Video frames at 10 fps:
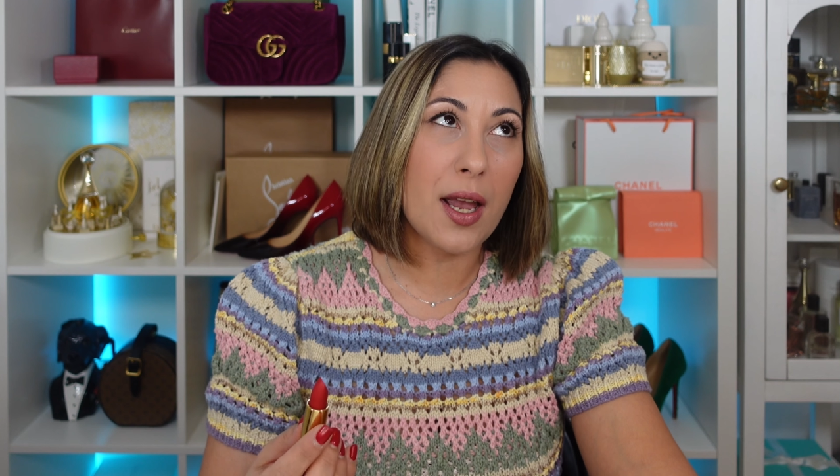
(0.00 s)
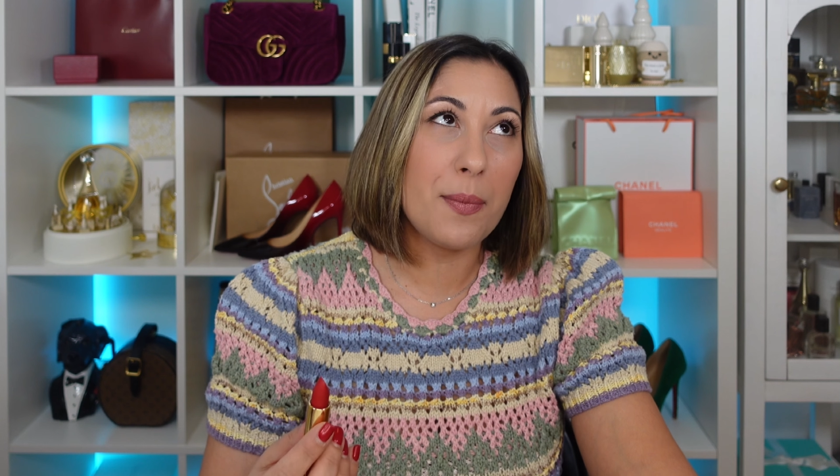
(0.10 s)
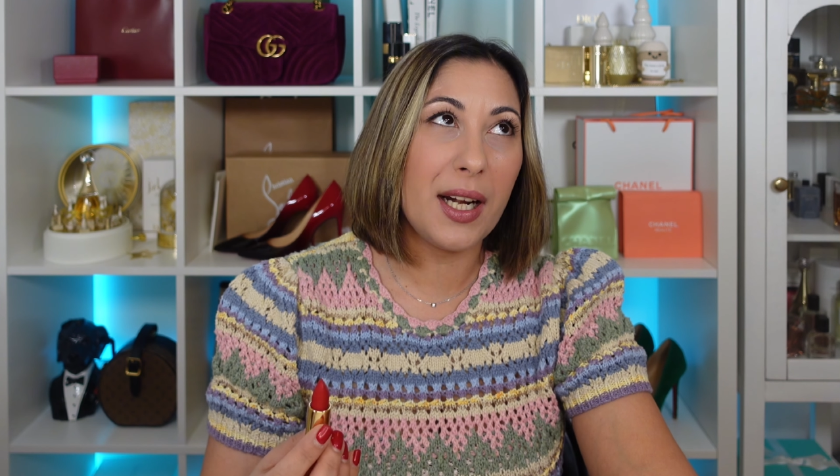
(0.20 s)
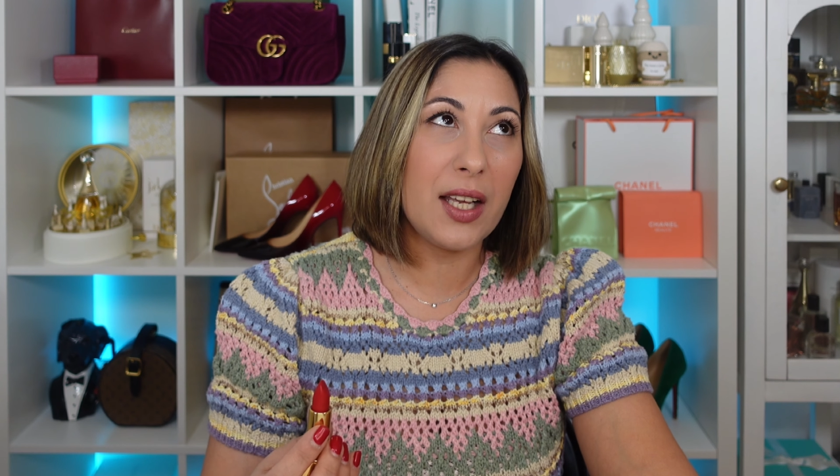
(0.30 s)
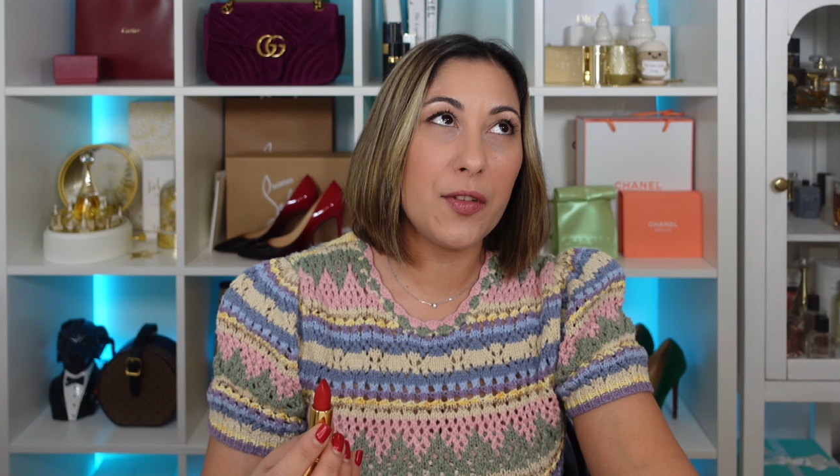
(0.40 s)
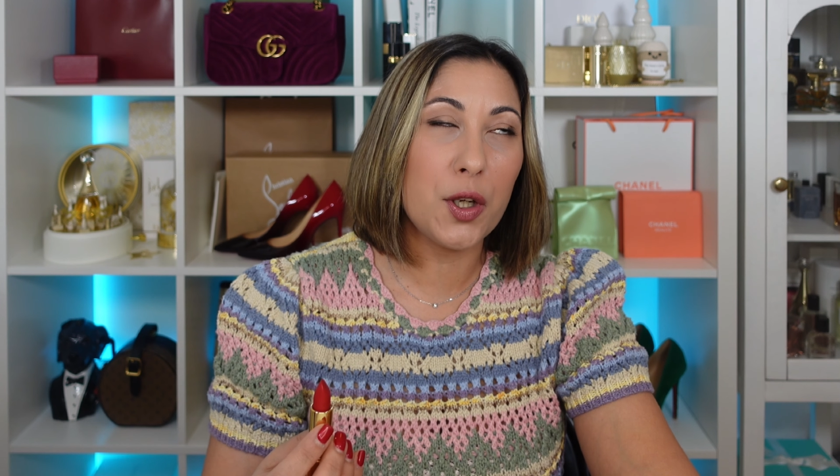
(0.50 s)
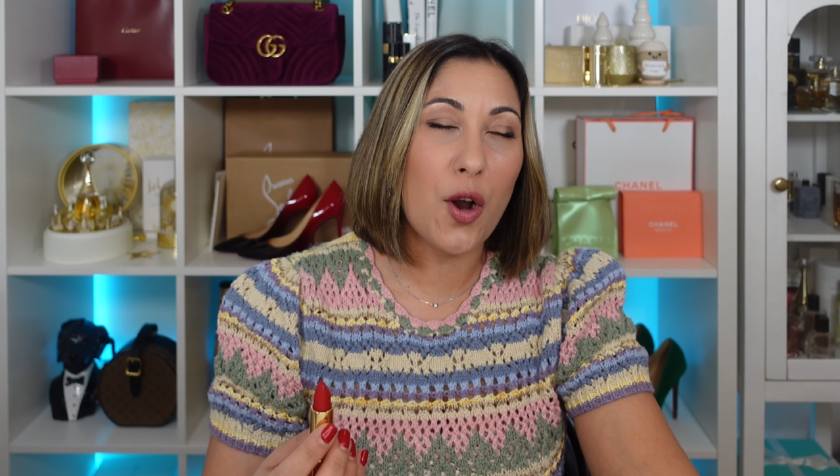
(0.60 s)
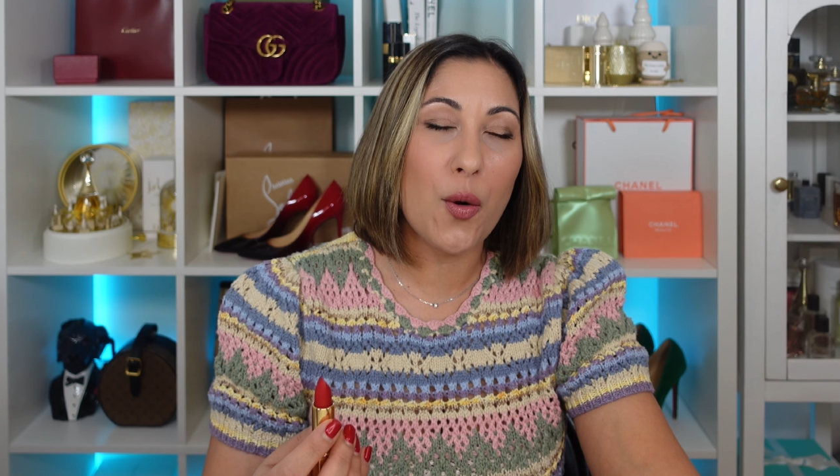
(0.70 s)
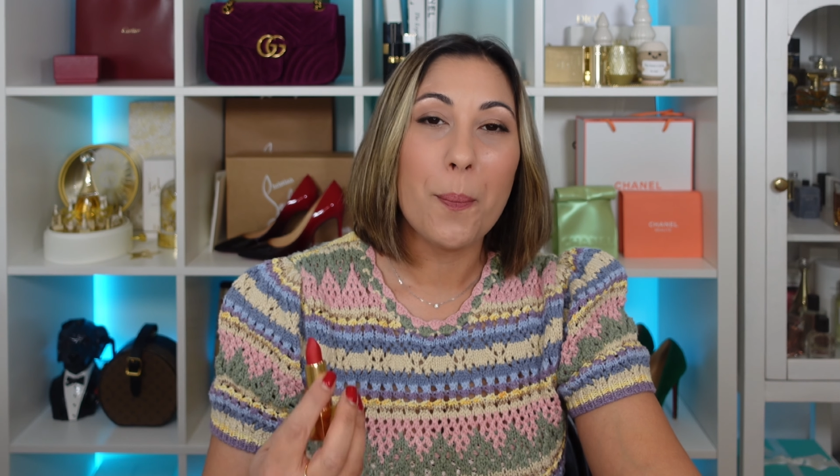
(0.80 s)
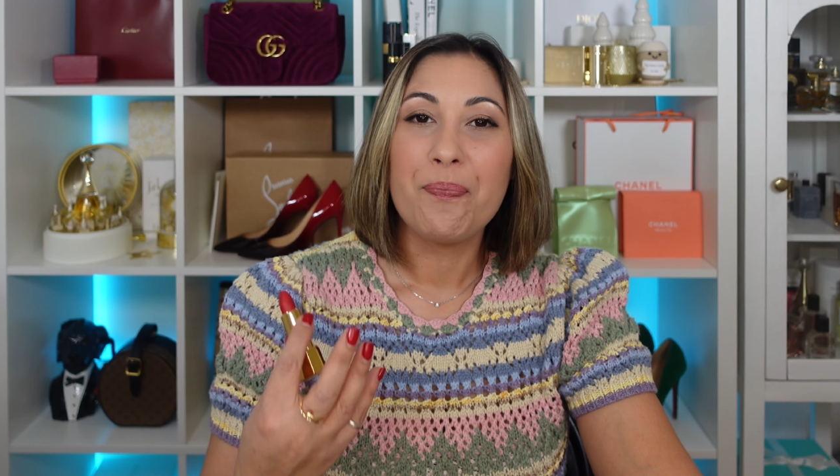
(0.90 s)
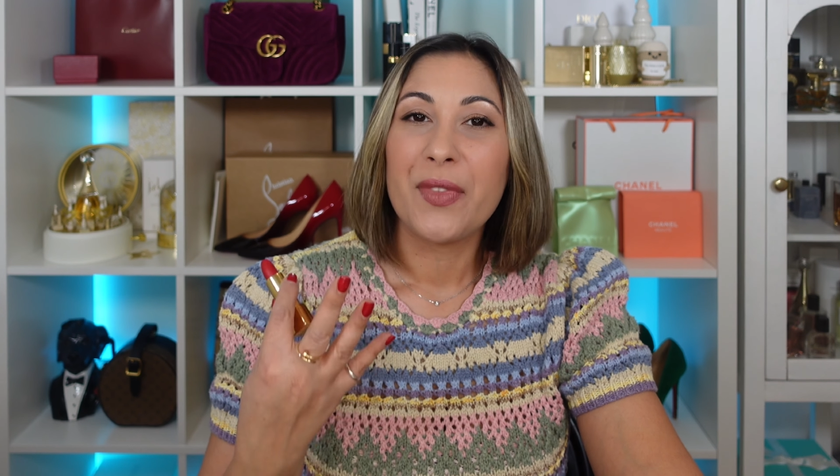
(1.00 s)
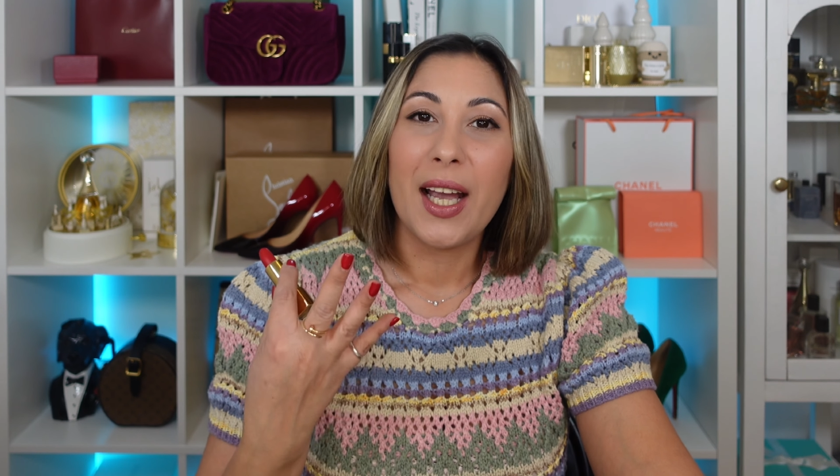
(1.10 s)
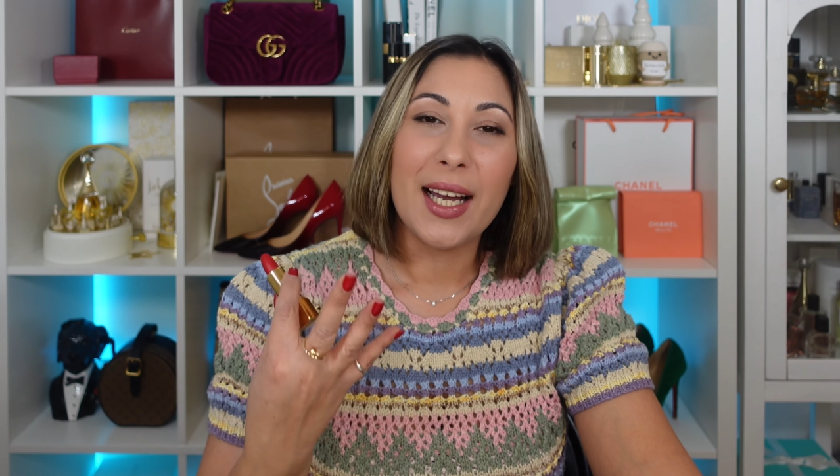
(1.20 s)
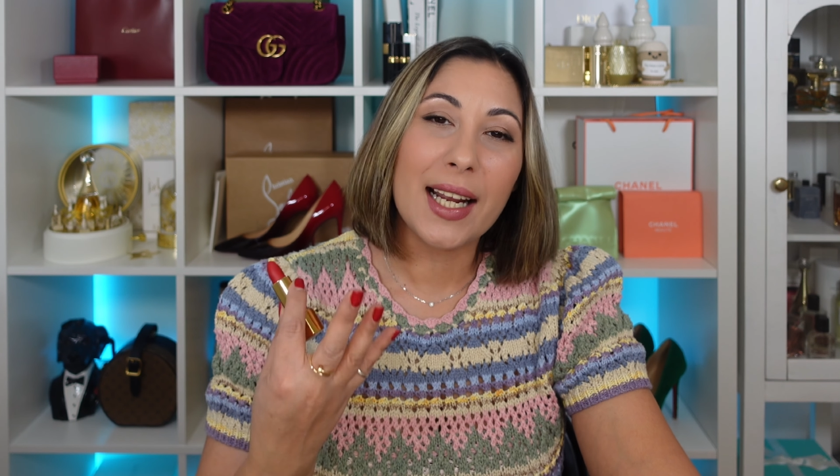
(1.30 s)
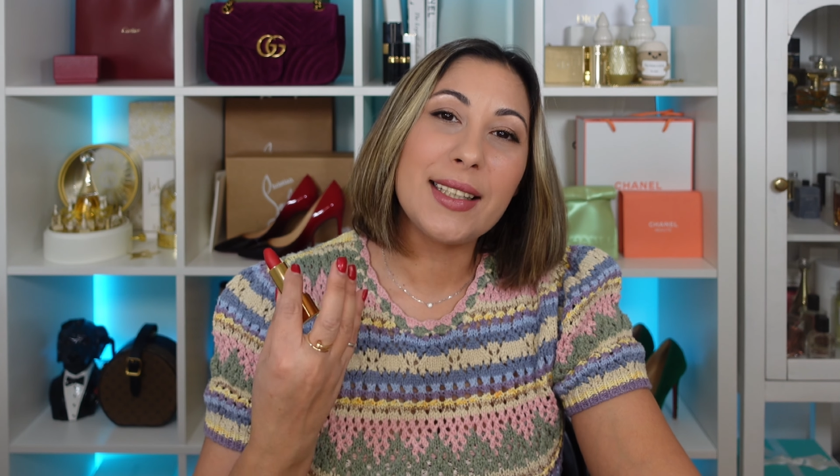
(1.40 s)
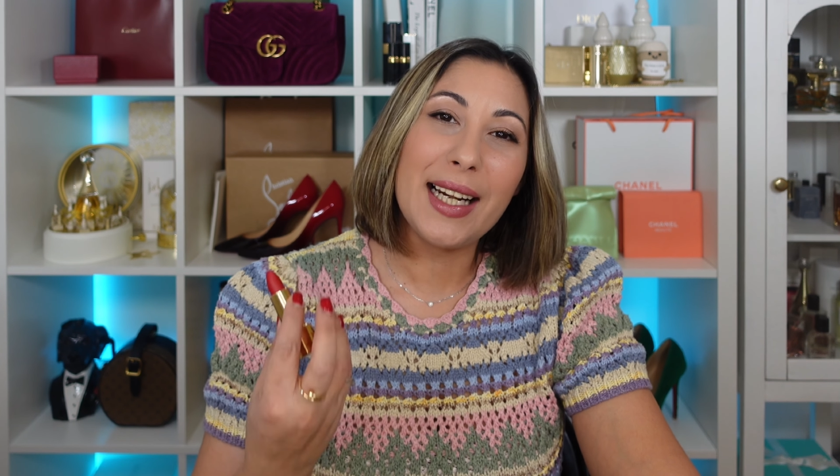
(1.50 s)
I believe, you know, red